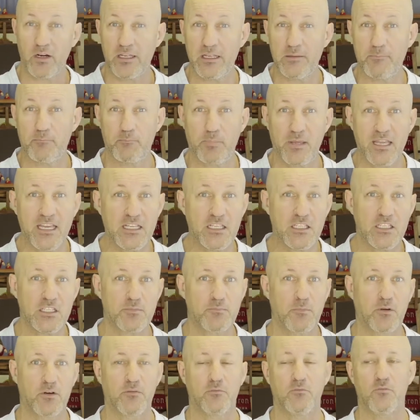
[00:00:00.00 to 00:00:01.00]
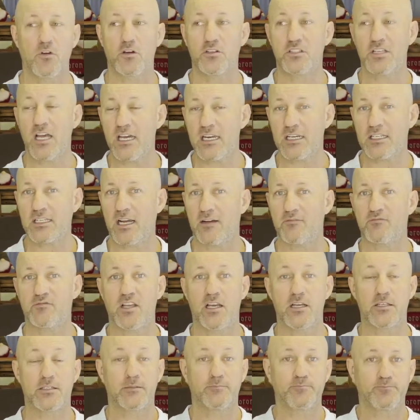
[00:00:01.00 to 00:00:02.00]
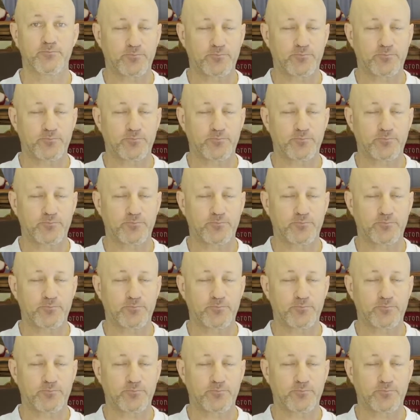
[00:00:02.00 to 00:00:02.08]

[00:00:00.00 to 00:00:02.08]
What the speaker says: impingement, rotator cuff tears,